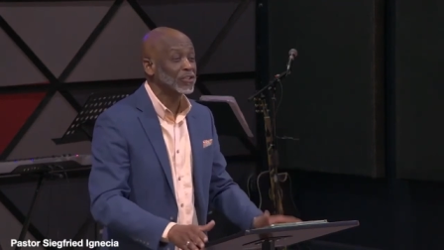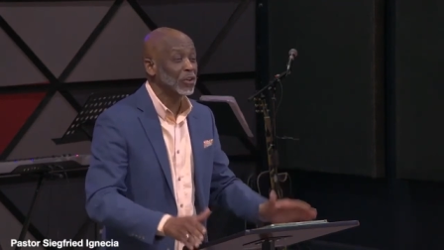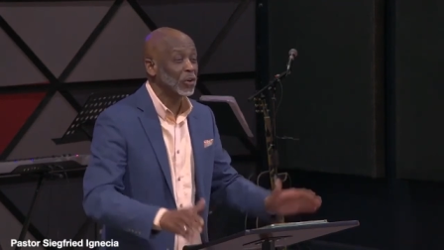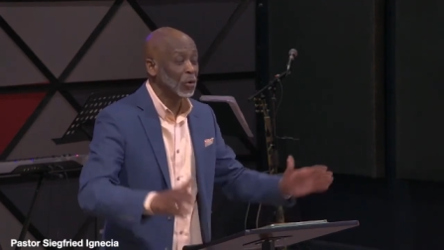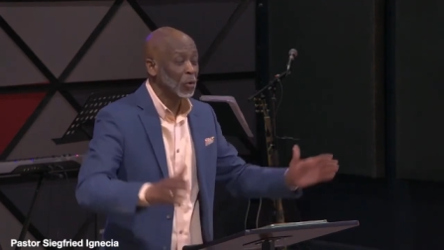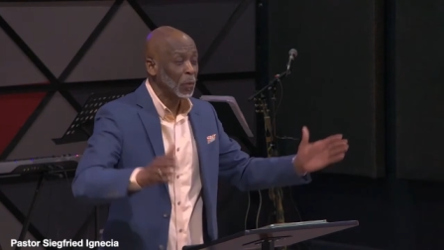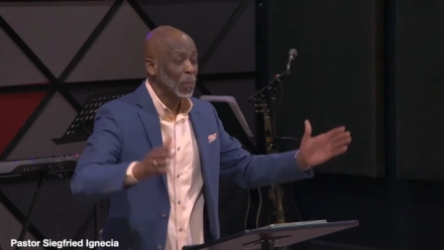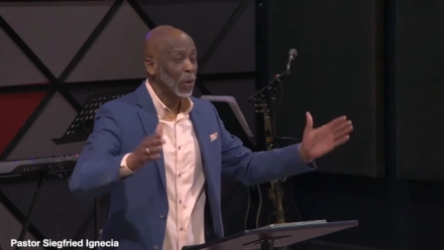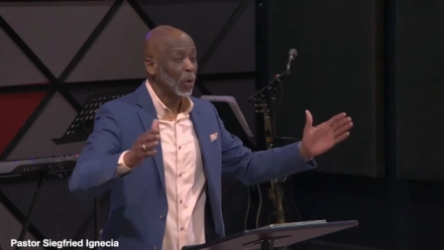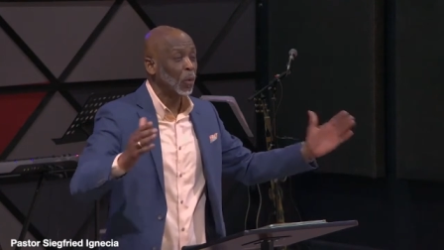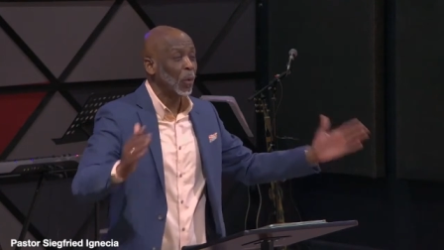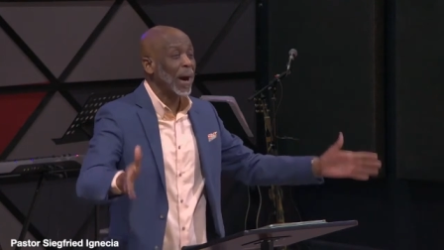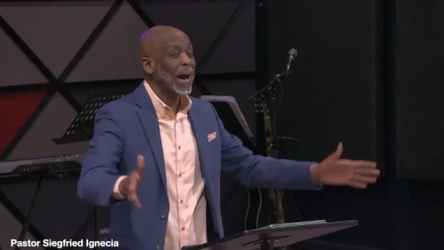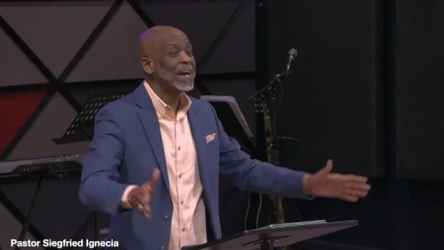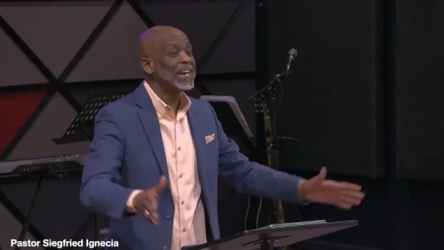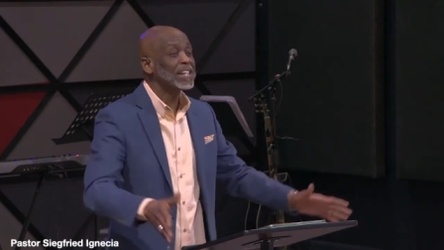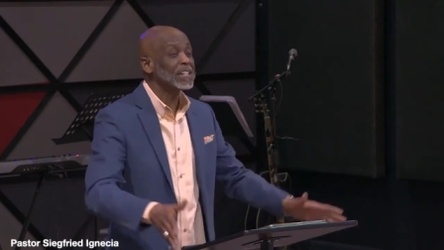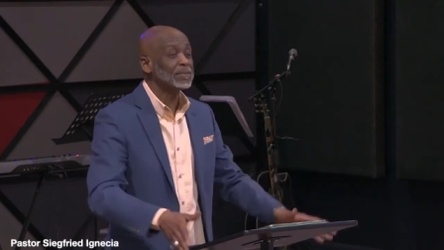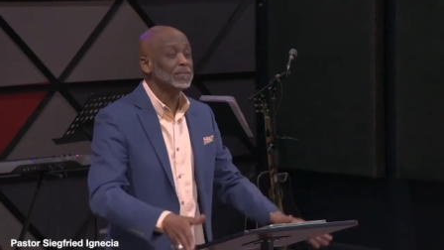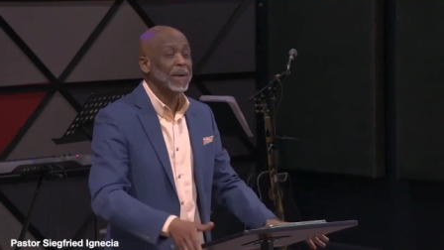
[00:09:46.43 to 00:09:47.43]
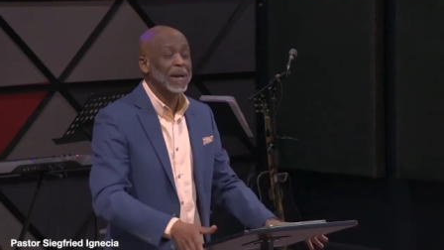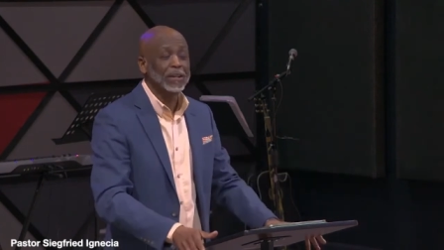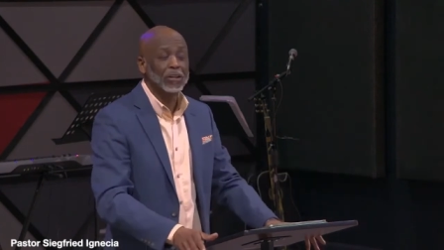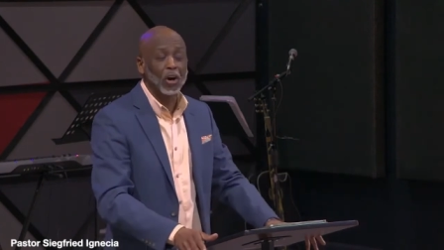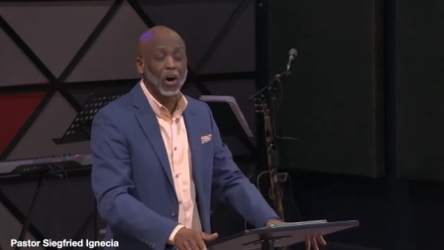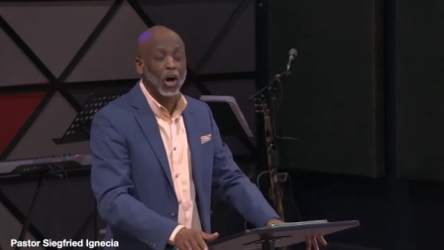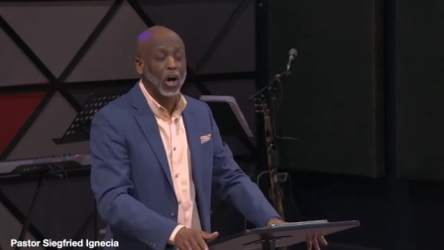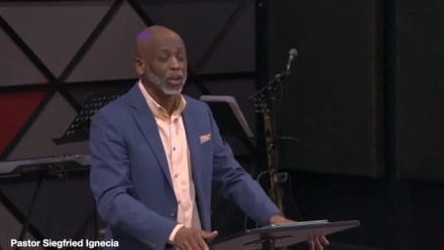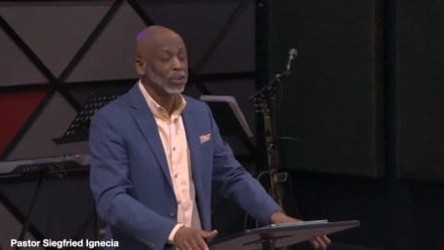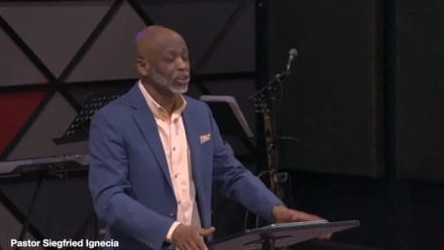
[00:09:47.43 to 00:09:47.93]
So why spend
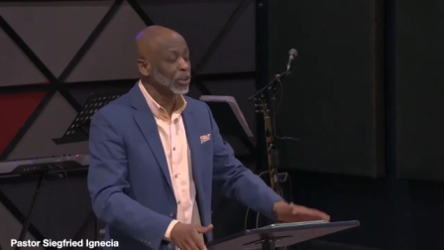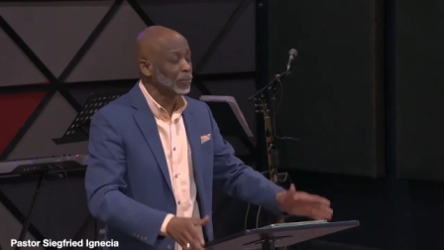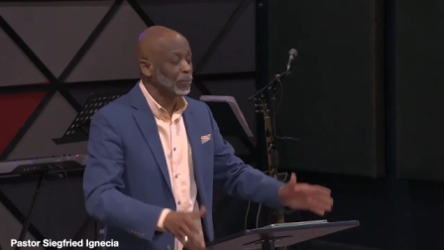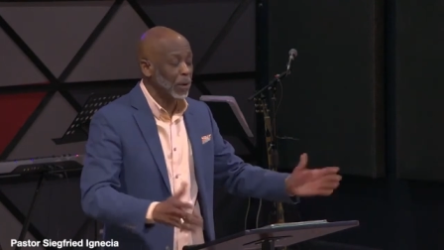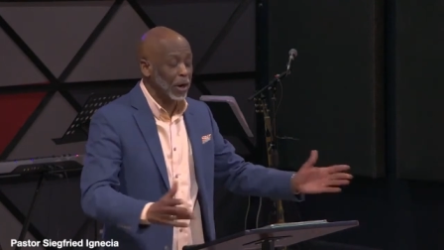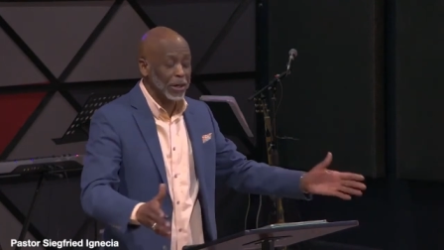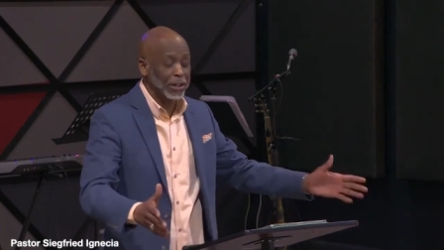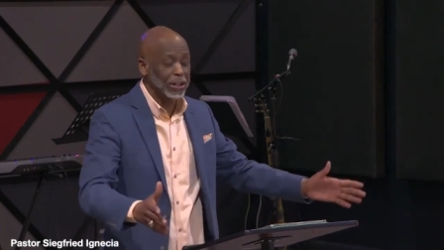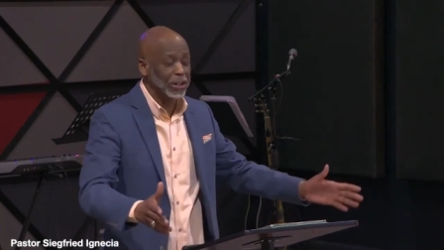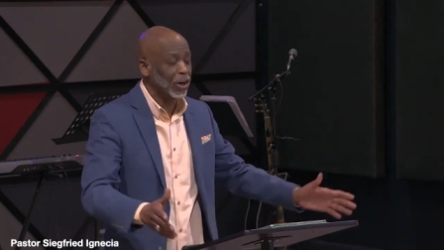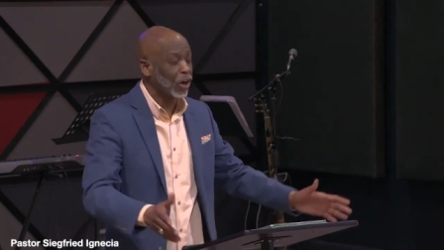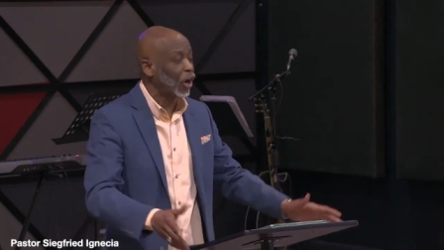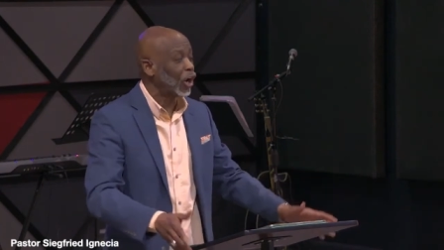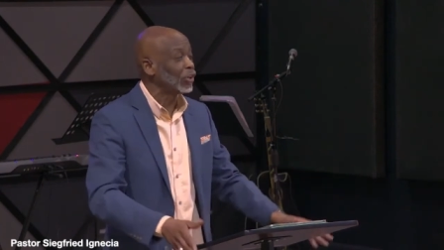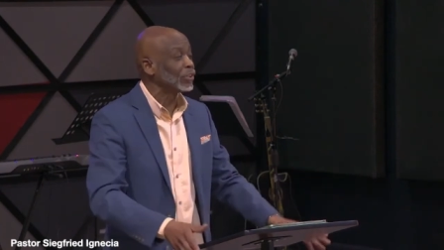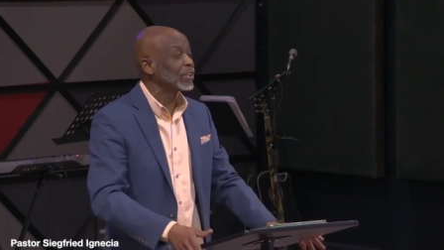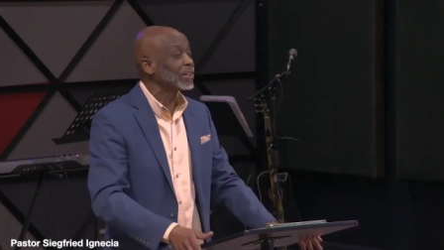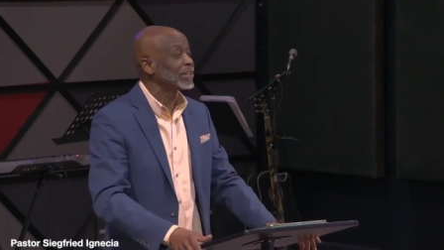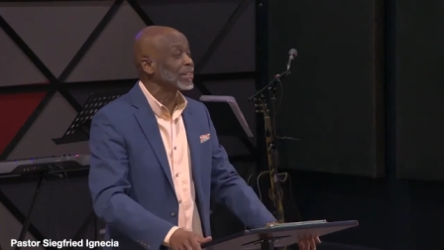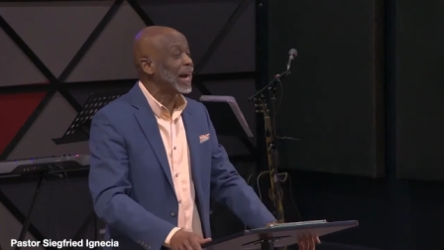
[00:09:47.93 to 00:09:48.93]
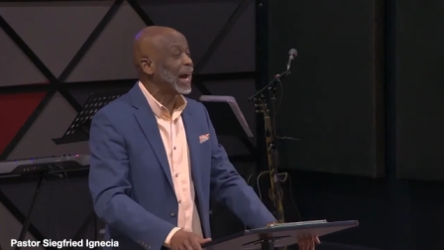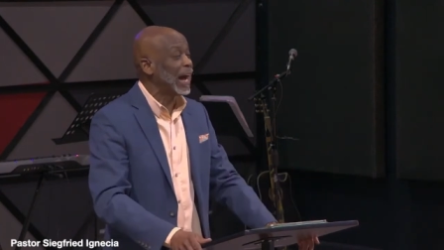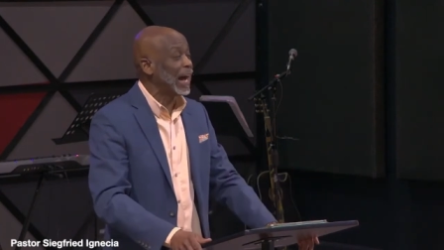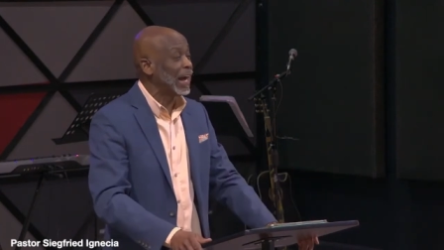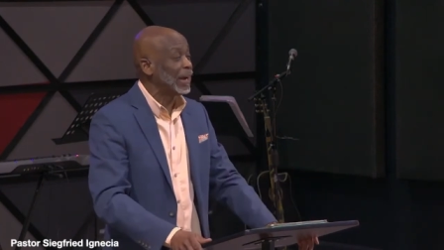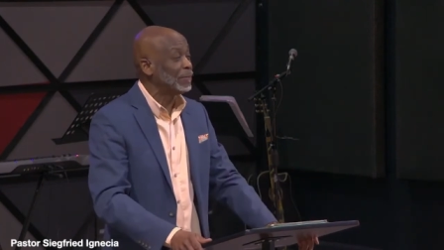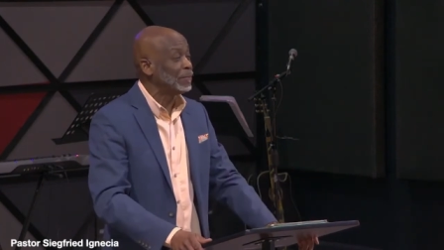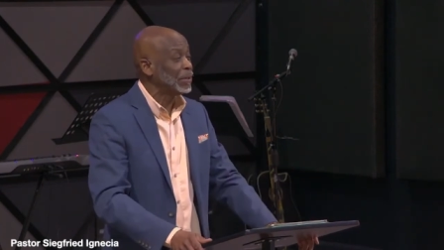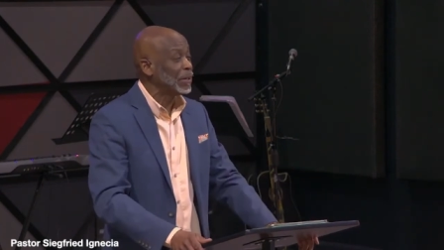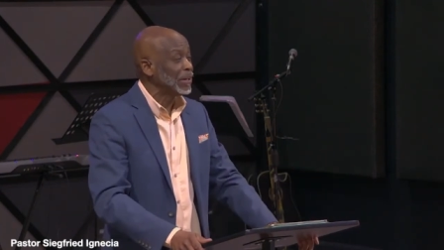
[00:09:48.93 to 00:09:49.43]
all the money, all the
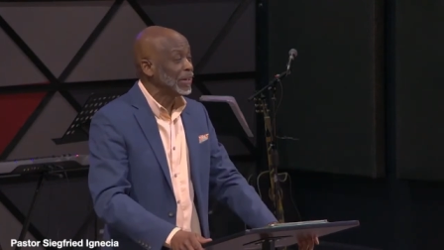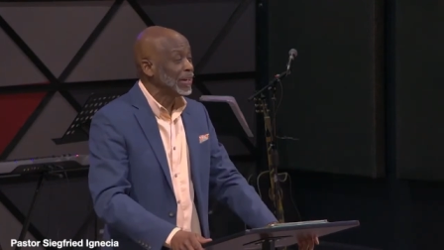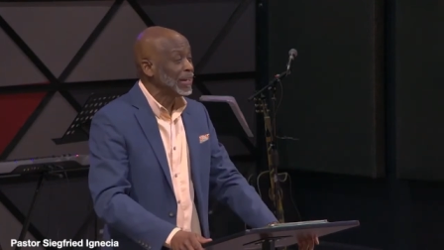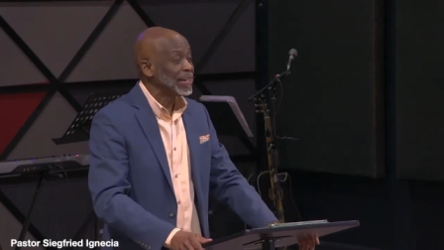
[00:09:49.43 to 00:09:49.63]
time,